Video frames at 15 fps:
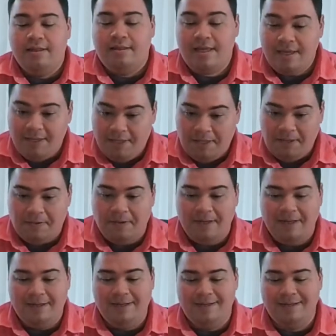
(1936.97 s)
Thank you.
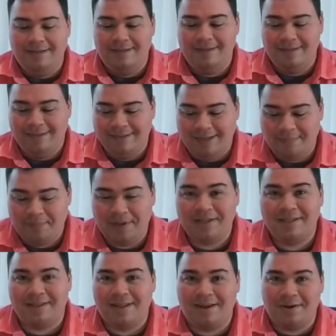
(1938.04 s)
I put
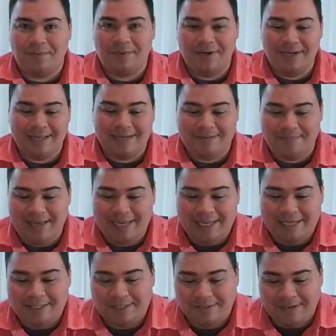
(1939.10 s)
a lot of work into
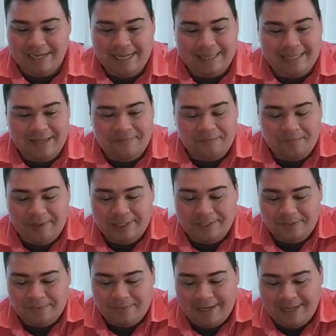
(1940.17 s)
making sure I get the
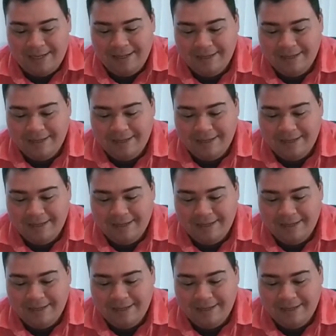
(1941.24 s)
information right.